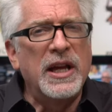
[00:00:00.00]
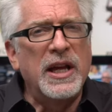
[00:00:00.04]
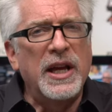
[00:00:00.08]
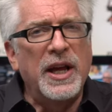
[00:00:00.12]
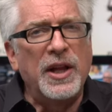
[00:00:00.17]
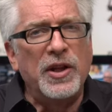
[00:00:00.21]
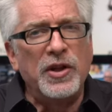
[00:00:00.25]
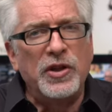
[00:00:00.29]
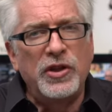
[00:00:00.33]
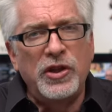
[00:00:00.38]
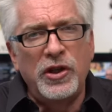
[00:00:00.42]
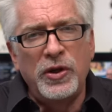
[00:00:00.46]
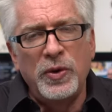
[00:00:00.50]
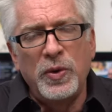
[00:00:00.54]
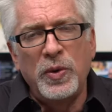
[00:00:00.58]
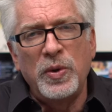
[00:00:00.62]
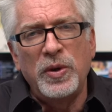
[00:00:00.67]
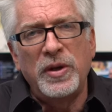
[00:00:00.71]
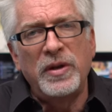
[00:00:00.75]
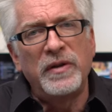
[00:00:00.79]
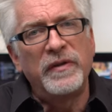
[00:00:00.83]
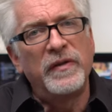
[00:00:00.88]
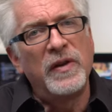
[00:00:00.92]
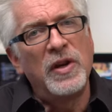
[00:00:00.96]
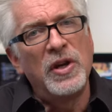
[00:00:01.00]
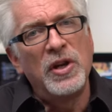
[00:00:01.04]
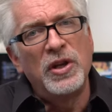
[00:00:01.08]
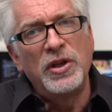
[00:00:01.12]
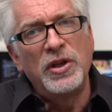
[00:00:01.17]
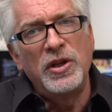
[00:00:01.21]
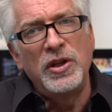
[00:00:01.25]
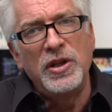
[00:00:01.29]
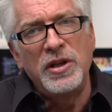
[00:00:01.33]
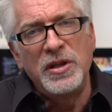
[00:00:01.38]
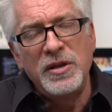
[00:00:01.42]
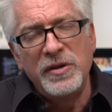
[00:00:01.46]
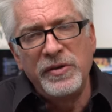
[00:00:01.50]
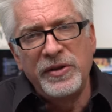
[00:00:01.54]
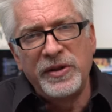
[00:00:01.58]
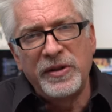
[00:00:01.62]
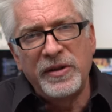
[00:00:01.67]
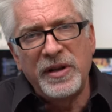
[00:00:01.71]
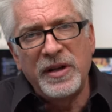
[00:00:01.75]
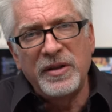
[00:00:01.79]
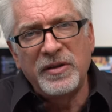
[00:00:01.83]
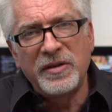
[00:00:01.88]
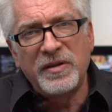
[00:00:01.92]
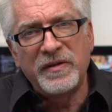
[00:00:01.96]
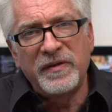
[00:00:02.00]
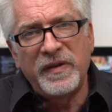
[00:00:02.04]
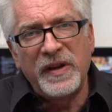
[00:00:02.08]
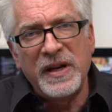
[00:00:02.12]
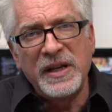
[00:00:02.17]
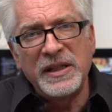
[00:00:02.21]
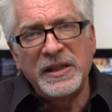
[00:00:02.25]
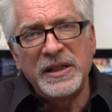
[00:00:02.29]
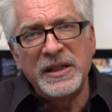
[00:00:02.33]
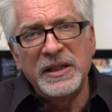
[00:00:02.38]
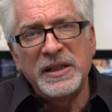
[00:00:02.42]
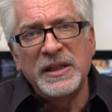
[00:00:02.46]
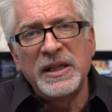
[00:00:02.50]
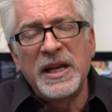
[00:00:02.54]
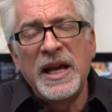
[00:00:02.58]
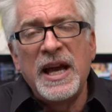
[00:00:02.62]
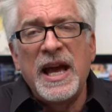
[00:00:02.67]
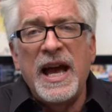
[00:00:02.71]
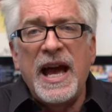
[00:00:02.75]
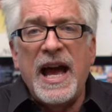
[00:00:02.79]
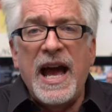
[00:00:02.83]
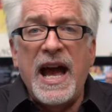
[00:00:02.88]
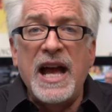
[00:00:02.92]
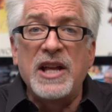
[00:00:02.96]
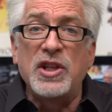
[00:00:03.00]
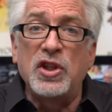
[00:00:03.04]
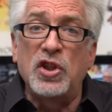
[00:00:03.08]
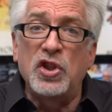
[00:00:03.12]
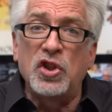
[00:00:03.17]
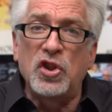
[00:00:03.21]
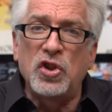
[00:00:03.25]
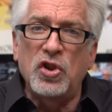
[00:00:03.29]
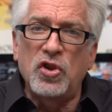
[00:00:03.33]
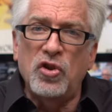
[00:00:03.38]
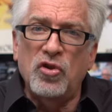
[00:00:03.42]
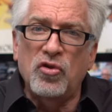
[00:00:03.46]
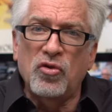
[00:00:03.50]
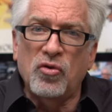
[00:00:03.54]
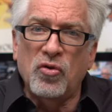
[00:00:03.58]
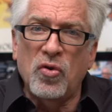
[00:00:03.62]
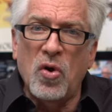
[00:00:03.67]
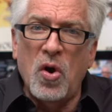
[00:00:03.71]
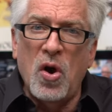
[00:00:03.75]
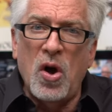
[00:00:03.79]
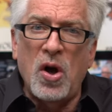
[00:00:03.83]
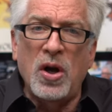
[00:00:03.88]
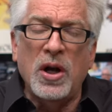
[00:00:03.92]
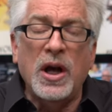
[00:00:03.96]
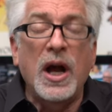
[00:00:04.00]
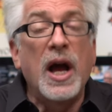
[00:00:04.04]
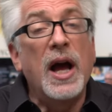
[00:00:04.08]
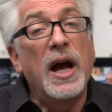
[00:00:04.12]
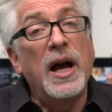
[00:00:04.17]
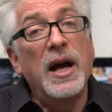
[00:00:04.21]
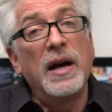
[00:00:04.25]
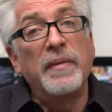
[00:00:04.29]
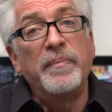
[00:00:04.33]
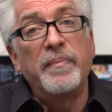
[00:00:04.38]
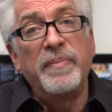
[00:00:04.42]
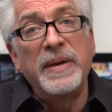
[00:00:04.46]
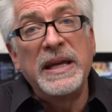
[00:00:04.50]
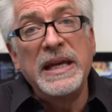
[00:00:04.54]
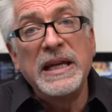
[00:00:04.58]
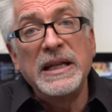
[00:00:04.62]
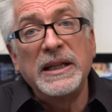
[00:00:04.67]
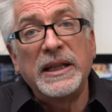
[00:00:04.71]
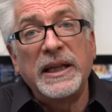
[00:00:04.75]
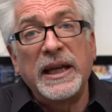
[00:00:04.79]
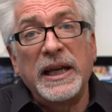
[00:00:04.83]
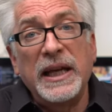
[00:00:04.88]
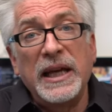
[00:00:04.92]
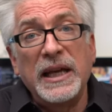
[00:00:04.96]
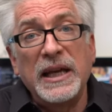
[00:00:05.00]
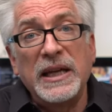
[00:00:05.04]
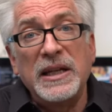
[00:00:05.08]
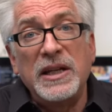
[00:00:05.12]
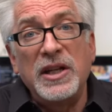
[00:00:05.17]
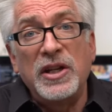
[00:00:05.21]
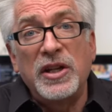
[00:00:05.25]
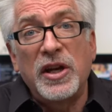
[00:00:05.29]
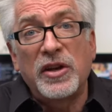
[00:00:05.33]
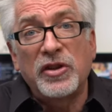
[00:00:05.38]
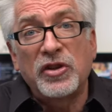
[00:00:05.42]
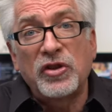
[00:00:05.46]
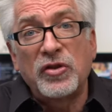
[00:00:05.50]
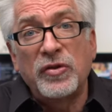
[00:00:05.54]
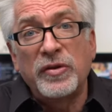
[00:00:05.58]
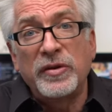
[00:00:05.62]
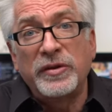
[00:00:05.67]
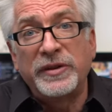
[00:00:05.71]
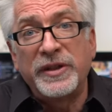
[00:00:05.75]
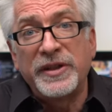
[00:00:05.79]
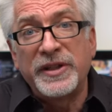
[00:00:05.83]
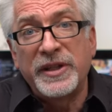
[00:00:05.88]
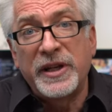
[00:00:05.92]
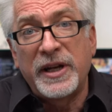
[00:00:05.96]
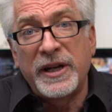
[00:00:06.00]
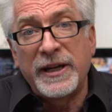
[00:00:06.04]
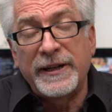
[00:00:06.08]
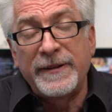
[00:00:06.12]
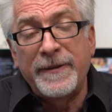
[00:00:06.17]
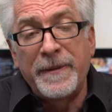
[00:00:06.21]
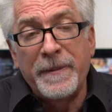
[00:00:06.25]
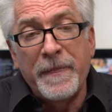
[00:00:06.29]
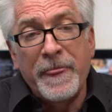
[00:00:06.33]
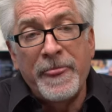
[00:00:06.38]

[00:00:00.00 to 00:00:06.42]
intuitive user interfaces and strong, appealing industrial design.